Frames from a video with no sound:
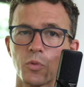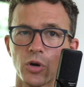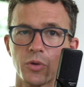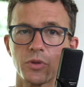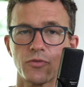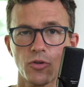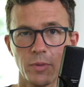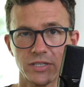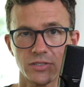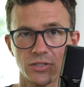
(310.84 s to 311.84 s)
working with a
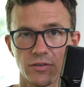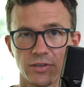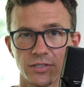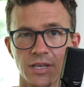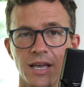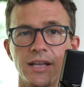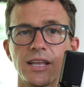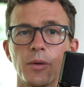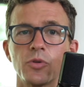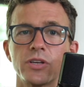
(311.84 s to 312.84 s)
formation service to
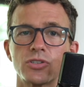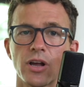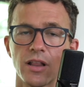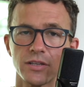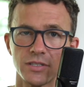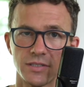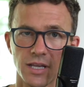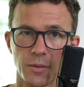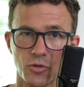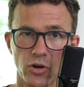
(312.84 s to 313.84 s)
help you get your LLC set
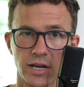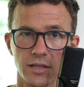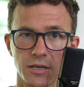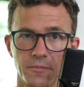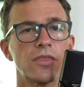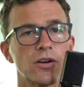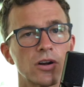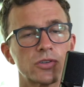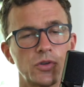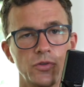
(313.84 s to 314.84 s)
up correctly. There
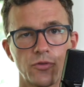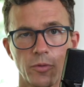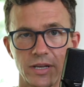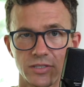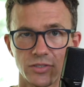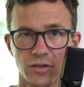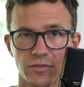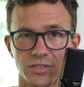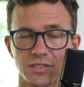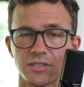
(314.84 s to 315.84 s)
are 2 formation
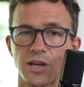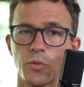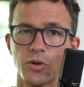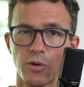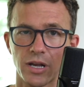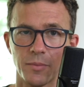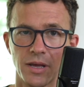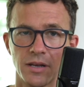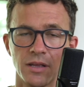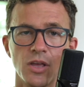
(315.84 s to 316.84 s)
services that we
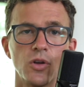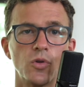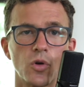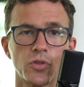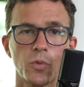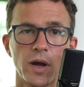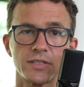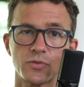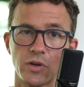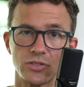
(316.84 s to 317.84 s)
recommend:
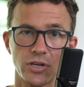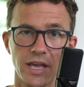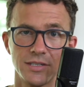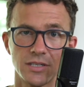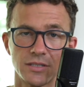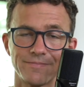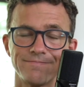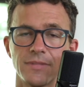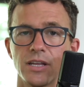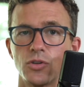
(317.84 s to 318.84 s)
Northwest Registered Agent
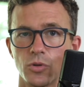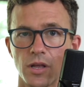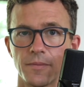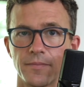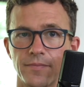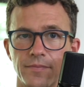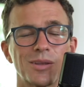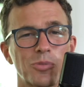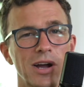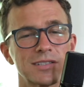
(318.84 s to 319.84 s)
and Doula. The
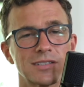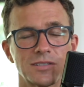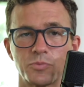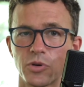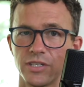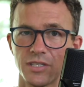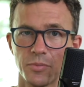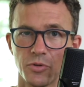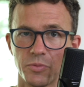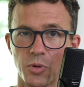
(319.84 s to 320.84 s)
process is pretty
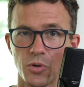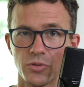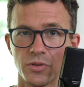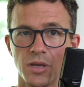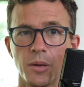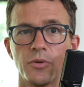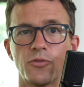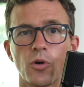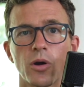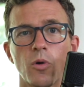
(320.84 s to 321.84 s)
simple with both.
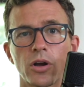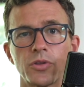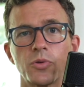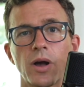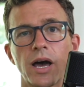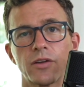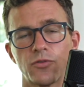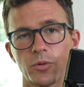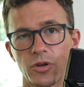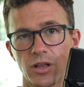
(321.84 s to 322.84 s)
Before I walk you through how to
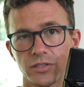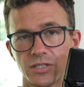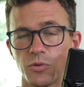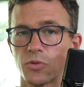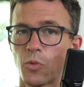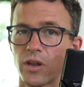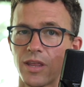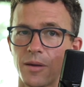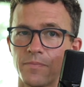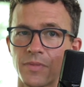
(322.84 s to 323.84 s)
form your LLC with one of
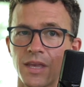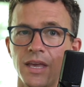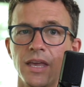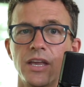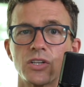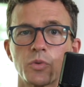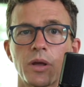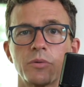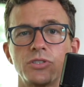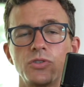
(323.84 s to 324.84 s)
them, here's when
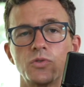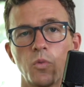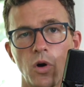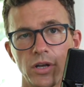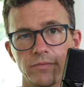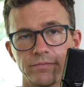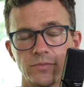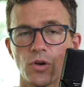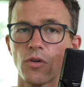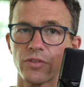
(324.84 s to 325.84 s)
I would choose one
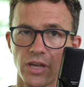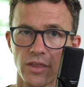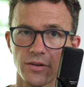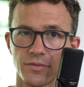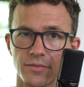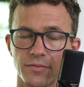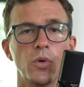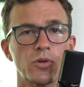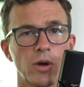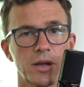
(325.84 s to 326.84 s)
over the other.
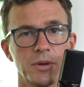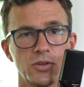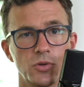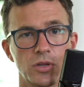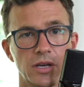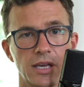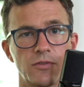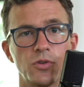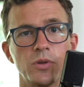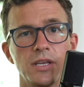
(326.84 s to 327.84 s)
We recommend Doula
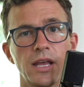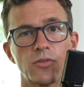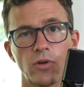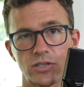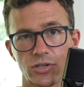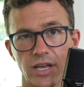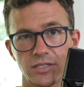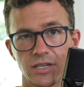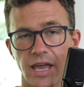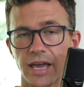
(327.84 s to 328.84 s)
if you need a registered
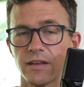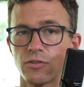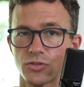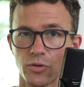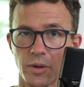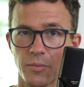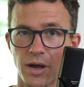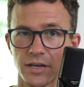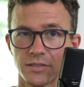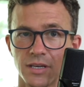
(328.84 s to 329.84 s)
agent and a virtual
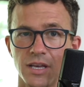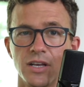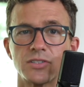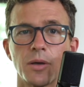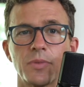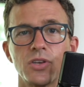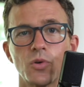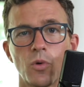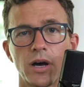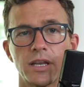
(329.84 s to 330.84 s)
mailbox, something
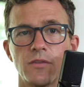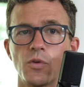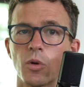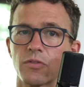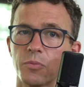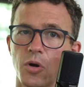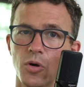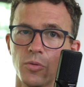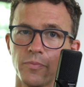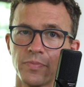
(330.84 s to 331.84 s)
you'll want if you work from
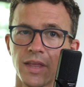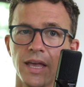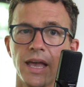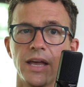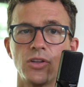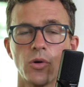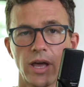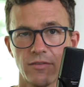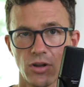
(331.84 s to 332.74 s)
home and don't have an